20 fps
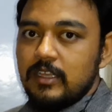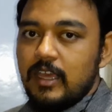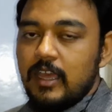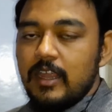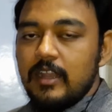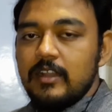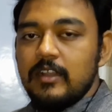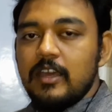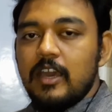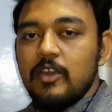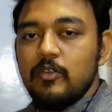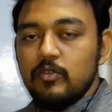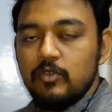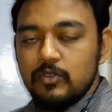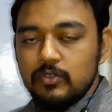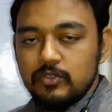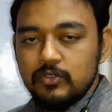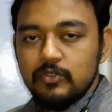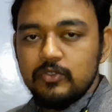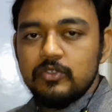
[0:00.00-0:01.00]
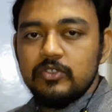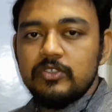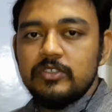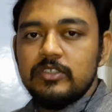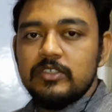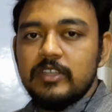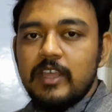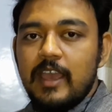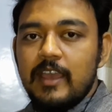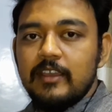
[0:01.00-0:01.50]
and should
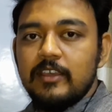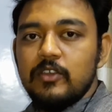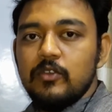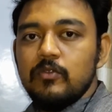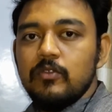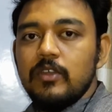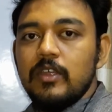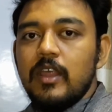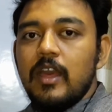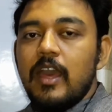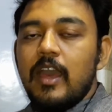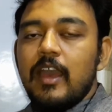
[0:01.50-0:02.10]
thank you,